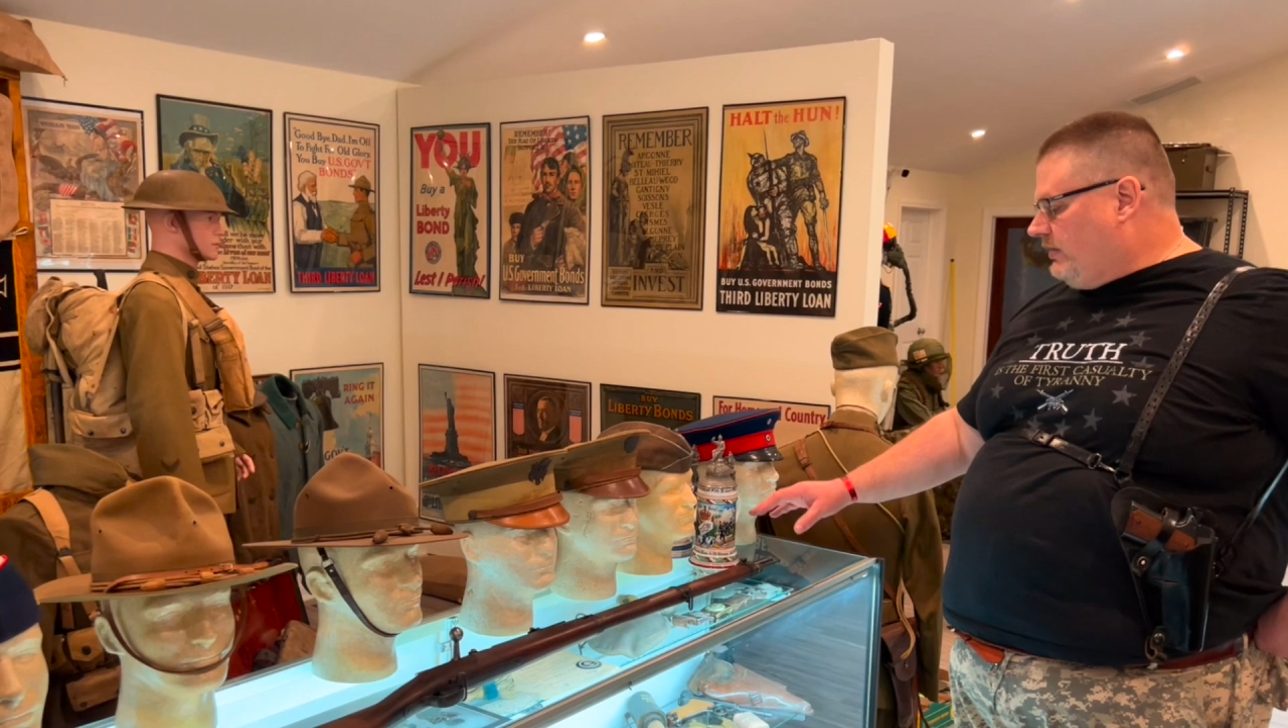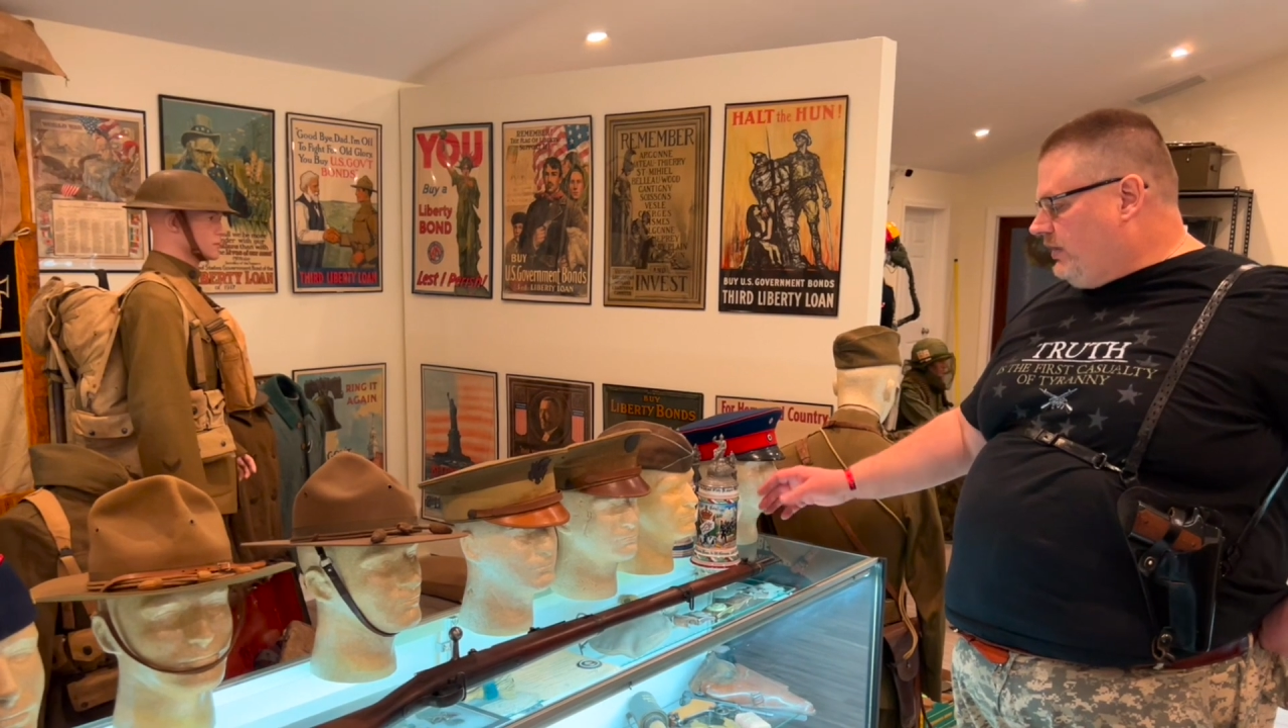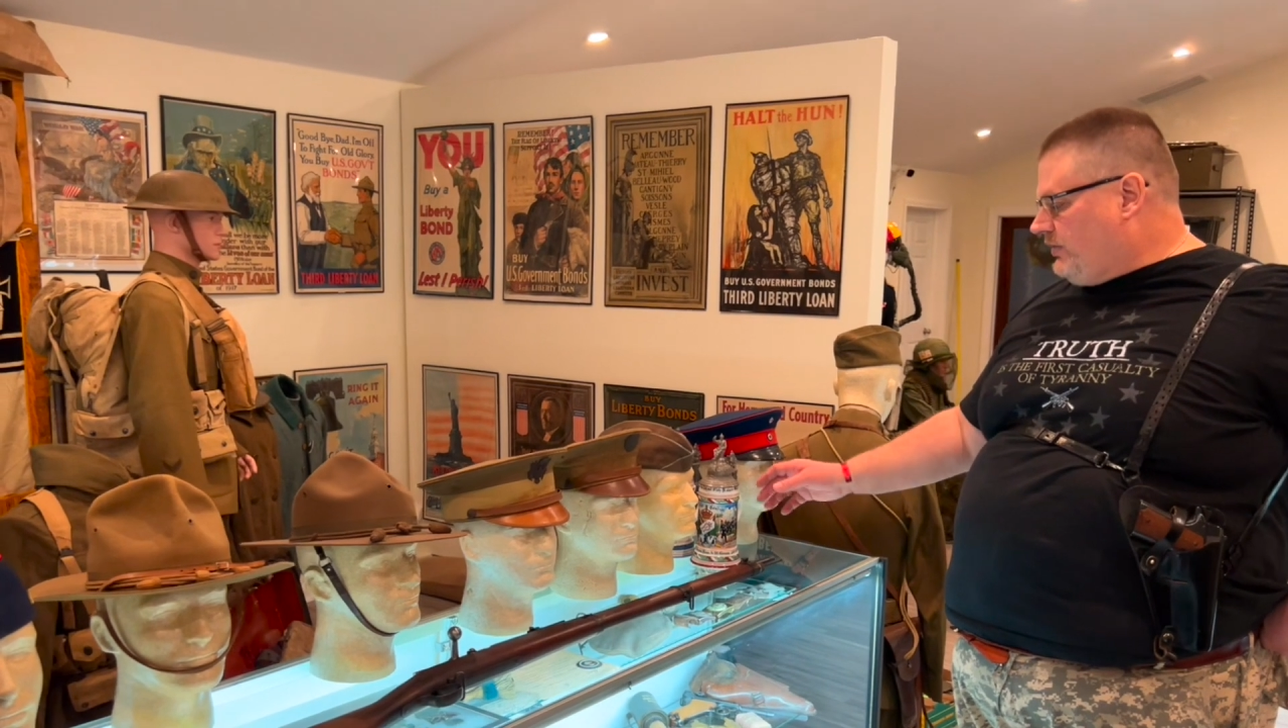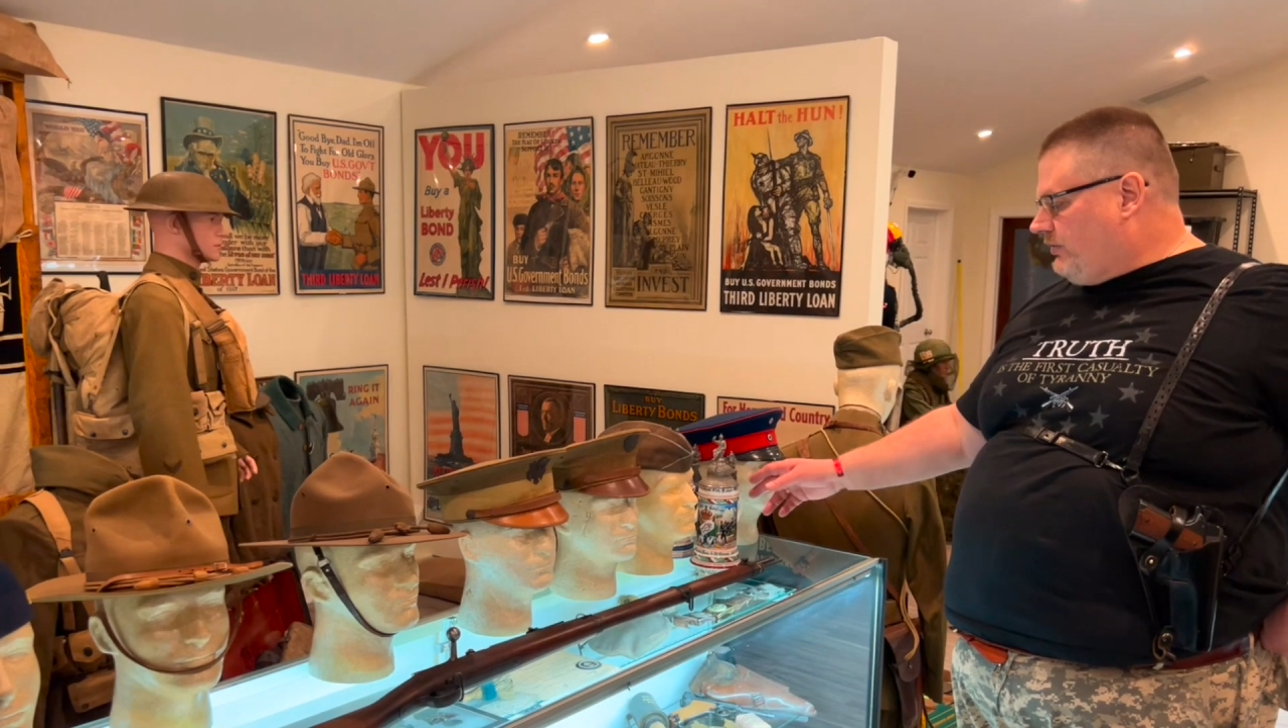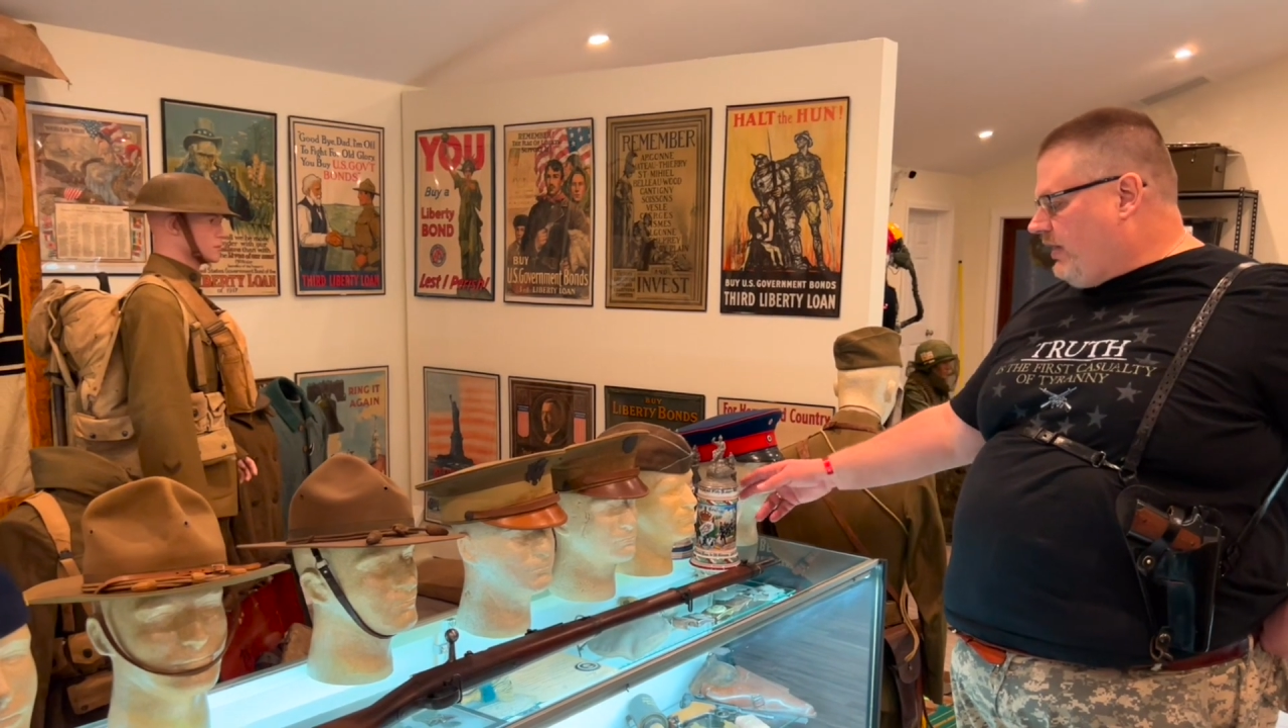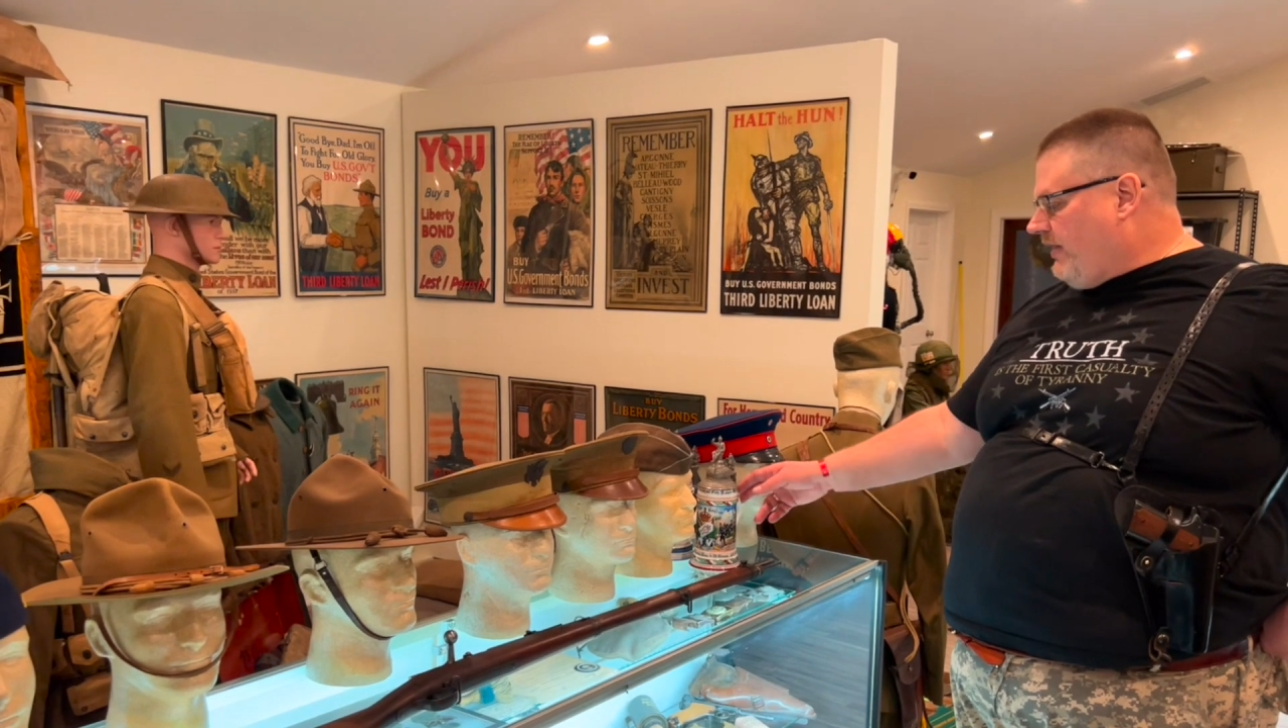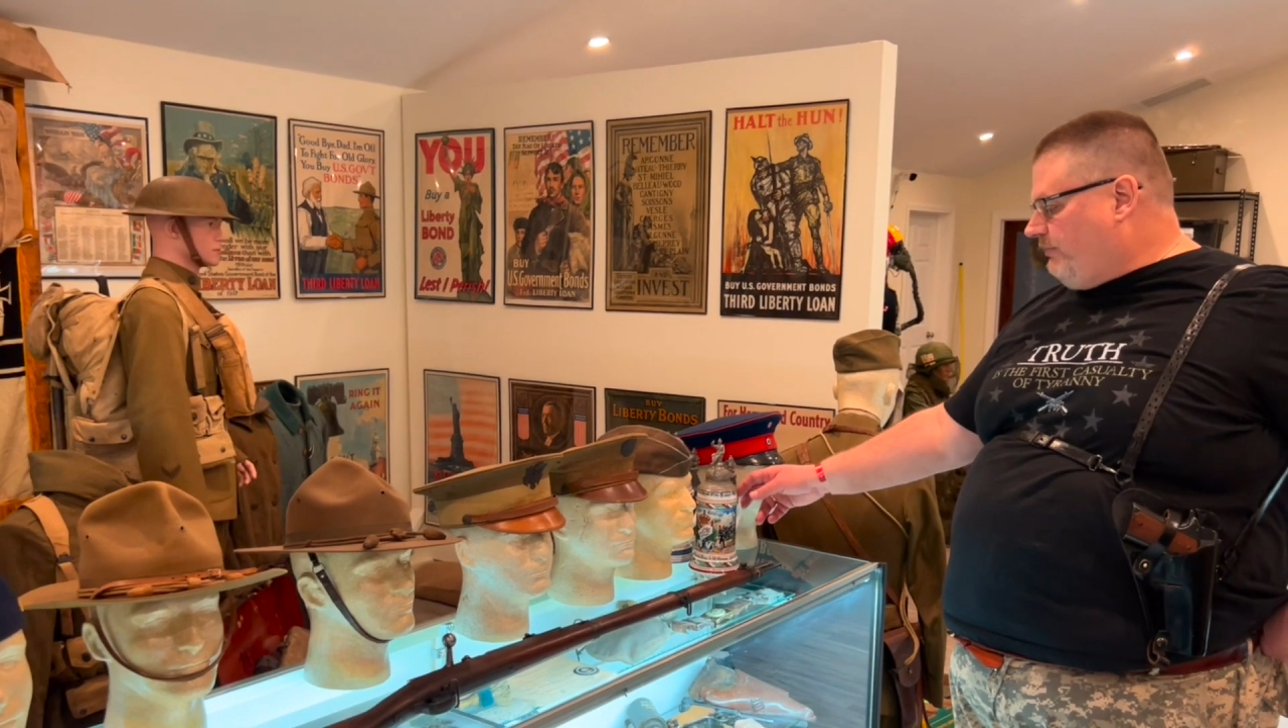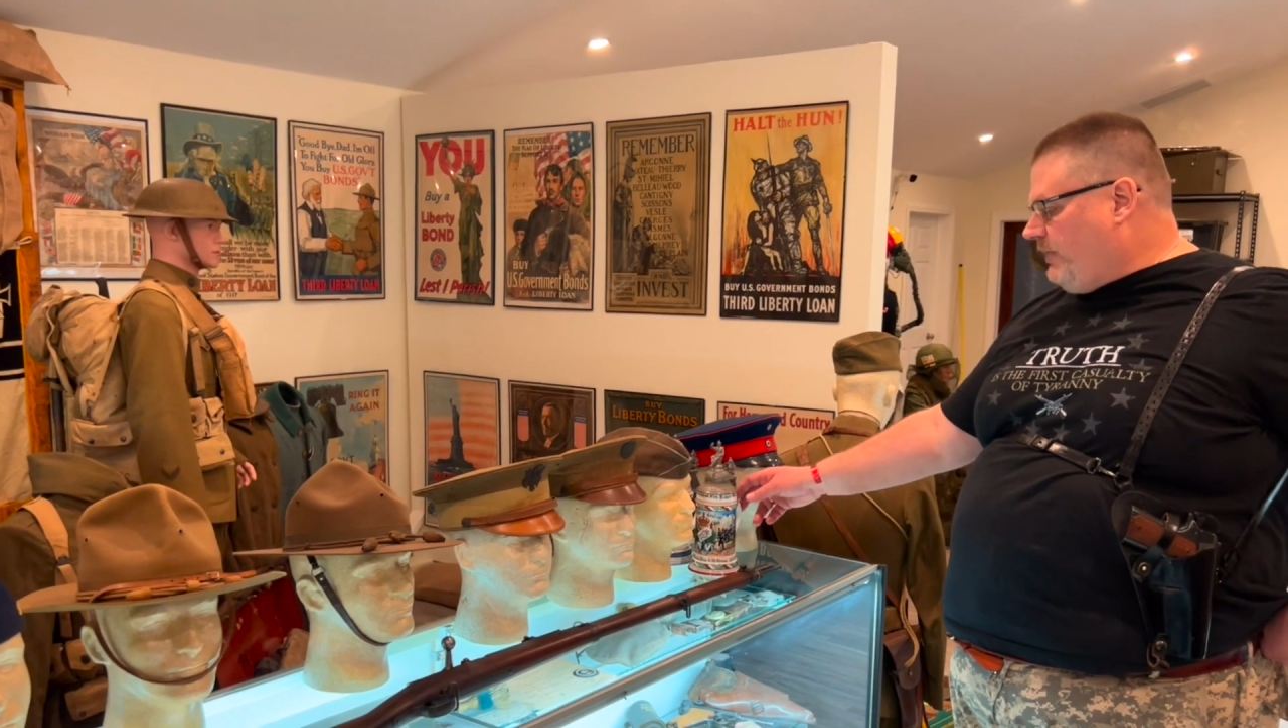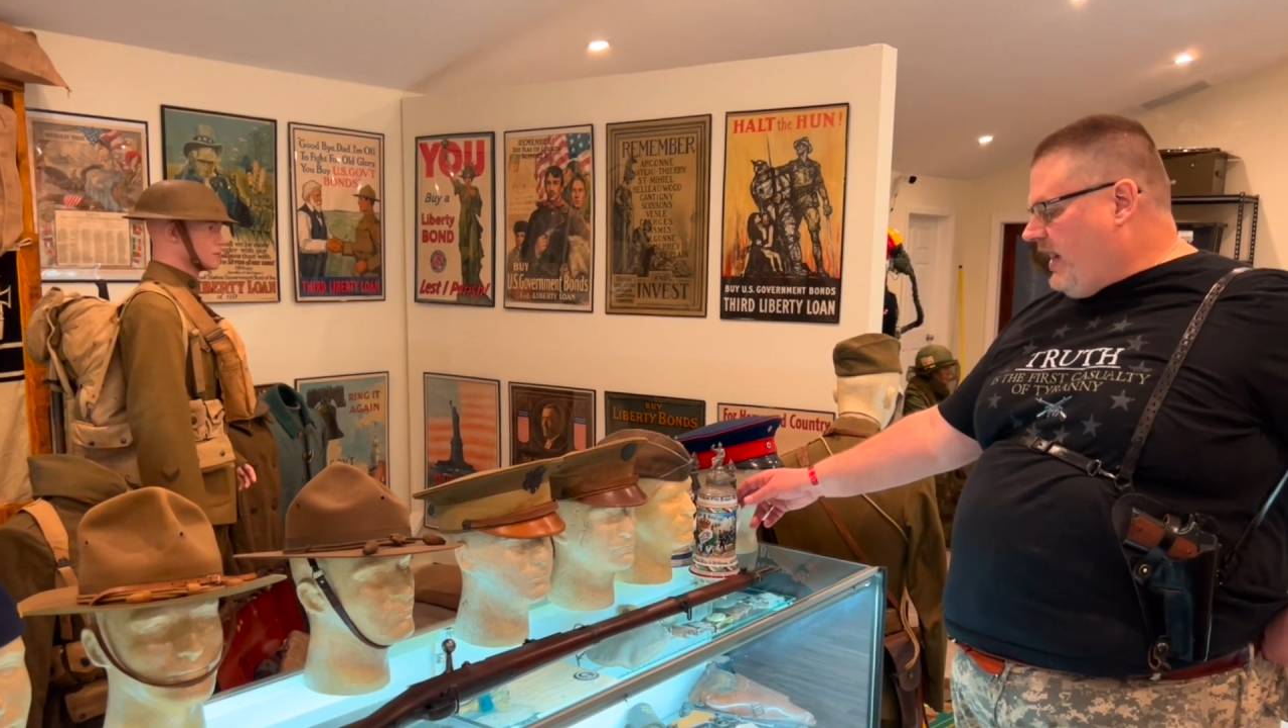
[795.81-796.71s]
lithographed